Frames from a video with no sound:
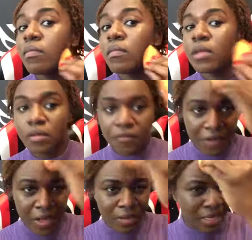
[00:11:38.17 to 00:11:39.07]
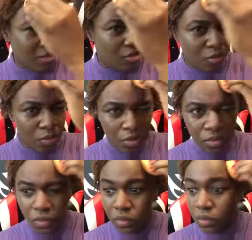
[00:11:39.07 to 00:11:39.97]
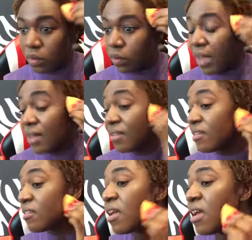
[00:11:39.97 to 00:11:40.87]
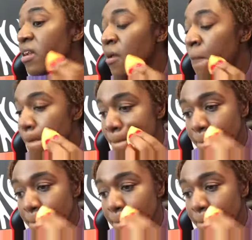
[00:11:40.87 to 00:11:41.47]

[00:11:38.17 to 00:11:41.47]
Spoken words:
Because the foundation will do the rest. And then